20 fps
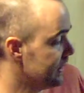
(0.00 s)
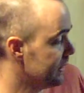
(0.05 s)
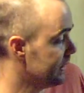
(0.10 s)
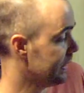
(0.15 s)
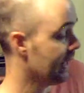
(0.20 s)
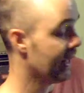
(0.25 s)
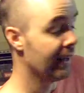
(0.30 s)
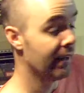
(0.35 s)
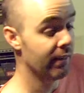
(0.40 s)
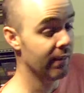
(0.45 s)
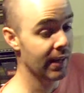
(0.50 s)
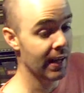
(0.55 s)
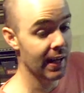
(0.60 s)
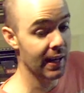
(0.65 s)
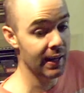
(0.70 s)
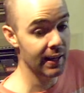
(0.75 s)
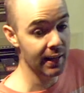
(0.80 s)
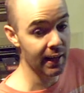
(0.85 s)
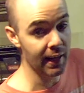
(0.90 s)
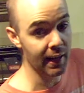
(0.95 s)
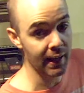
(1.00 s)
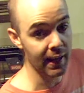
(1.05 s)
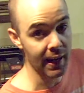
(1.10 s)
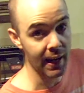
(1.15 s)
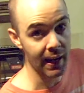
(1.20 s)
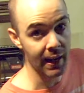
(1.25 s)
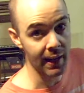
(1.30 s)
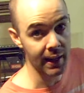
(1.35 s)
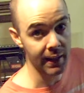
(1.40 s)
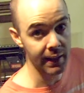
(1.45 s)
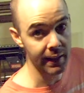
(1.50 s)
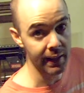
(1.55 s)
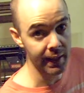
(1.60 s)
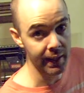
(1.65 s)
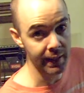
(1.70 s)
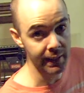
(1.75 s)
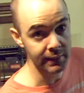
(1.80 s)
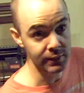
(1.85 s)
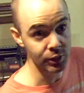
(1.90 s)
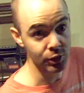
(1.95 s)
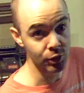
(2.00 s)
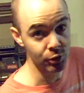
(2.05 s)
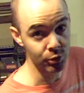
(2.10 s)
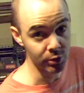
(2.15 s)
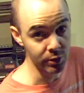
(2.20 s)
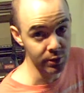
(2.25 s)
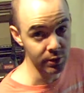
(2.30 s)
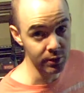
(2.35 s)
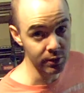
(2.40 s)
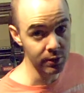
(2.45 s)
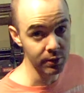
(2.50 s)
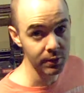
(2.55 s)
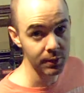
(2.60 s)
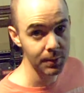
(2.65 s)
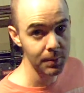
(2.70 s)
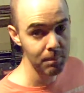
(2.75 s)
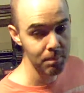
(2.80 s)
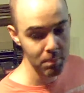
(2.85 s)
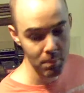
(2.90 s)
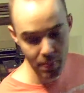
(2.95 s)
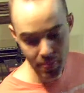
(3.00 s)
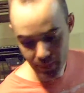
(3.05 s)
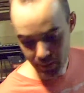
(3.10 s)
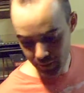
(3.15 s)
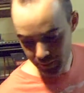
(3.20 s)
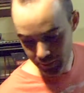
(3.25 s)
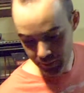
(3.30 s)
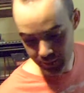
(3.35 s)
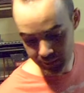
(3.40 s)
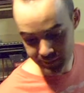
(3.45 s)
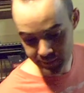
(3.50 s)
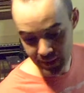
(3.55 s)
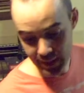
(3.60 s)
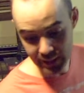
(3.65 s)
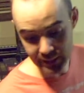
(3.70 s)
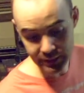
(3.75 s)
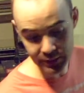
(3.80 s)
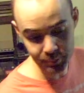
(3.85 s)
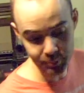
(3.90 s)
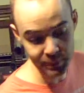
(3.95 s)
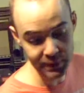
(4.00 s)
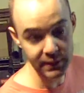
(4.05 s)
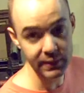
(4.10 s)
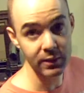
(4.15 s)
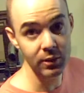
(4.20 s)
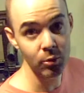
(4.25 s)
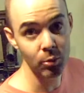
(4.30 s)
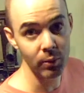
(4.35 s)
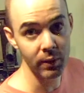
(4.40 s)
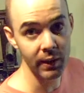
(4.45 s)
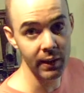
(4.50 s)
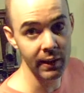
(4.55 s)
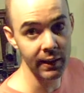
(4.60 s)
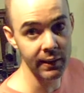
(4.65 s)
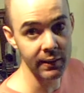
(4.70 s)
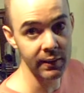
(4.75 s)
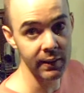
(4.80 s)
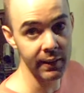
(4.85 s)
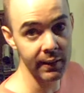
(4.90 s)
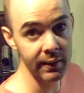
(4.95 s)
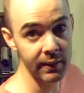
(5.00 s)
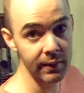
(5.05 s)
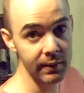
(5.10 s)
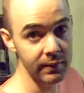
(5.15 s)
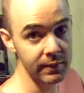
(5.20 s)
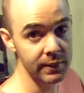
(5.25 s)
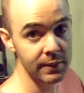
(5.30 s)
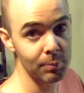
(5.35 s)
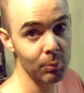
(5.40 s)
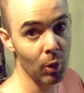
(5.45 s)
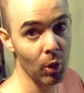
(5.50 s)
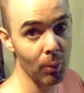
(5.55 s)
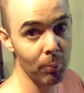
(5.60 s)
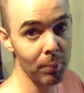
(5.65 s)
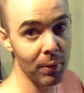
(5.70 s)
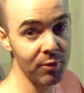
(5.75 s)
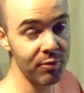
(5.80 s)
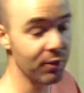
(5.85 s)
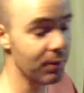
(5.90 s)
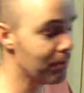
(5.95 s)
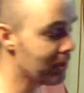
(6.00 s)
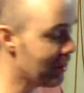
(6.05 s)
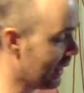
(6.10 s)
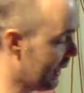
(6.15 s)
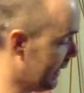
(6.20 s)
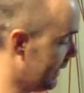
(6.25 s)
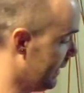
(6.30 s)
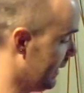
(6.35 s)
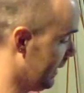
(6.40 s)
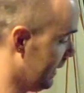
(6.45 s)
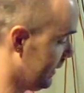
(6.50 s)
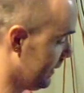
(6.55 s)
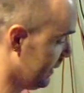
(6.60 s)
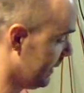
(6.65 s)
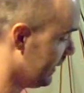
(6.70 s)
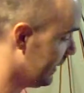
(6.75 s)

Now, had I had a drill attachment where like a small buffing pad that I could